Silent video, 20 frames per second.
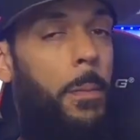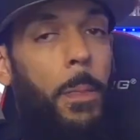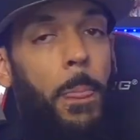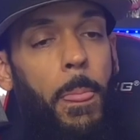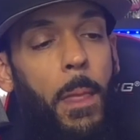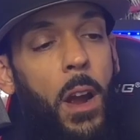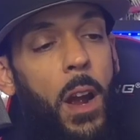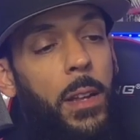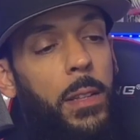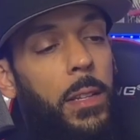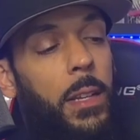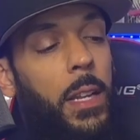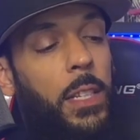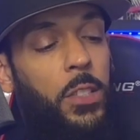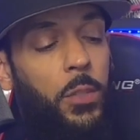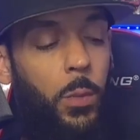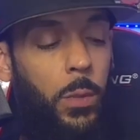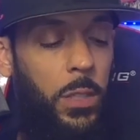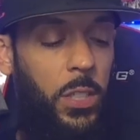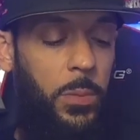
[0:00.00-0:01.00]
All right, the
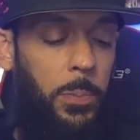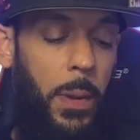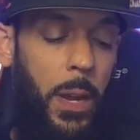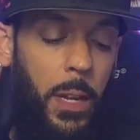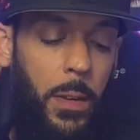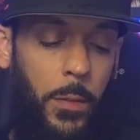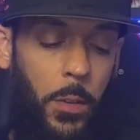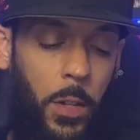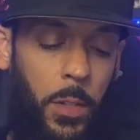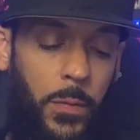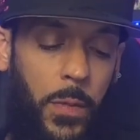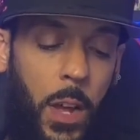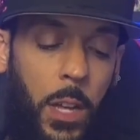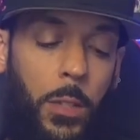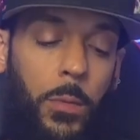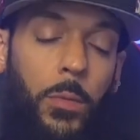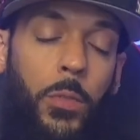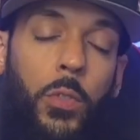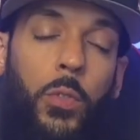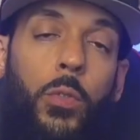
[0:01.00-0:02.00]
next one is Spider-Verse
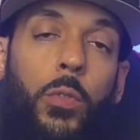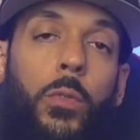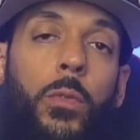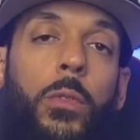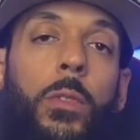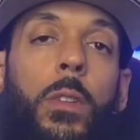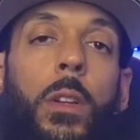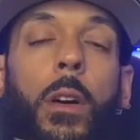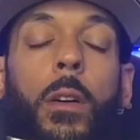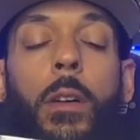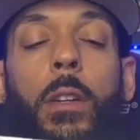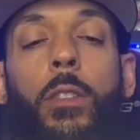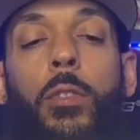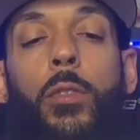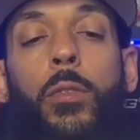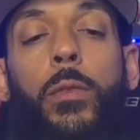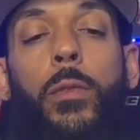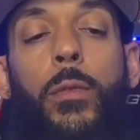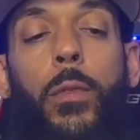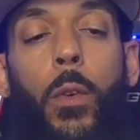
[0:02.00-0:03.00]
Volume 2,
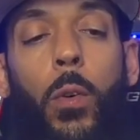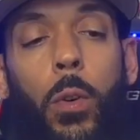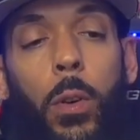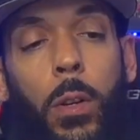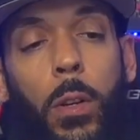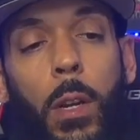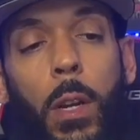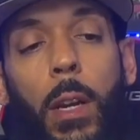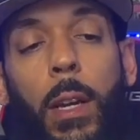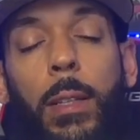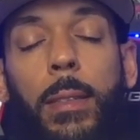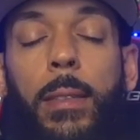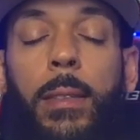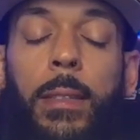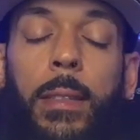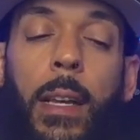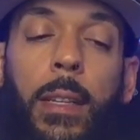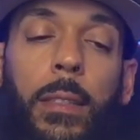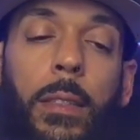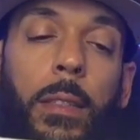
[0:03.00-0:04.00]
Issue 4.
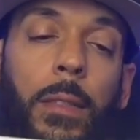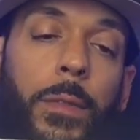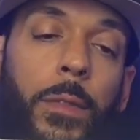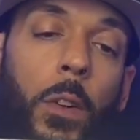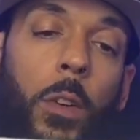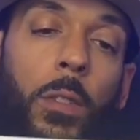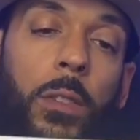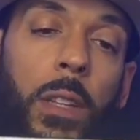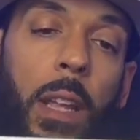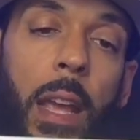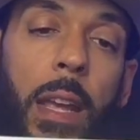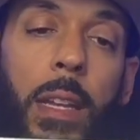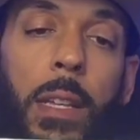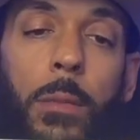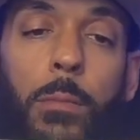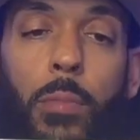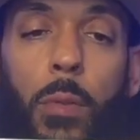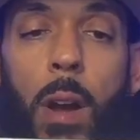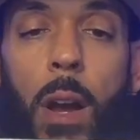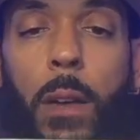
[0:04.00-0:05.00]
This has the first
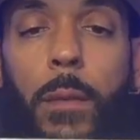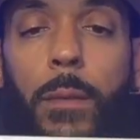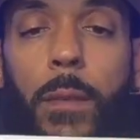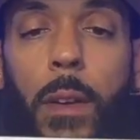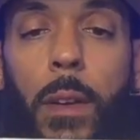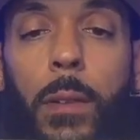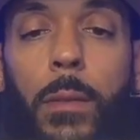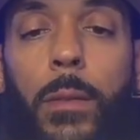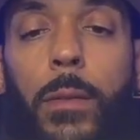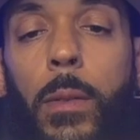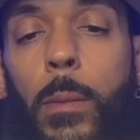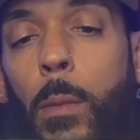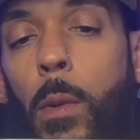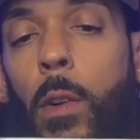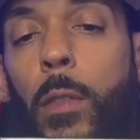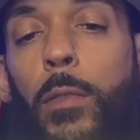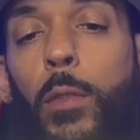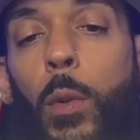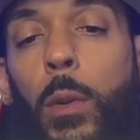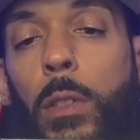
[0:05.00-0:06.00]
Eddie Brock Venom from
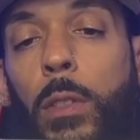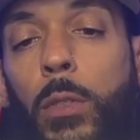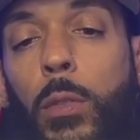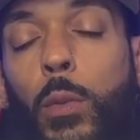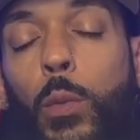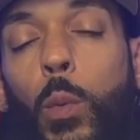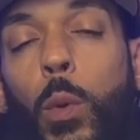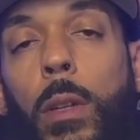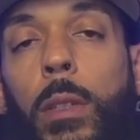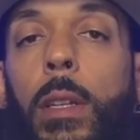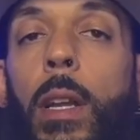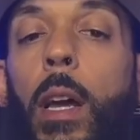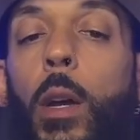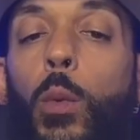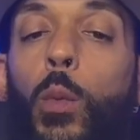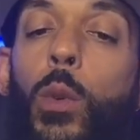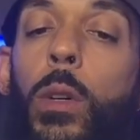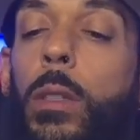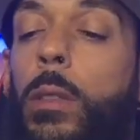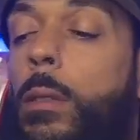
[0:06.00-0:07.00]
Earth
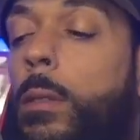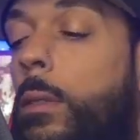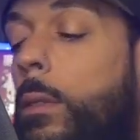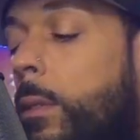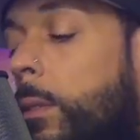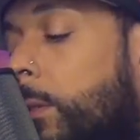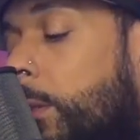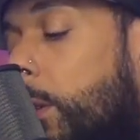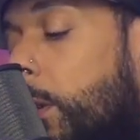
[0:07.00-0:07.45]
22191.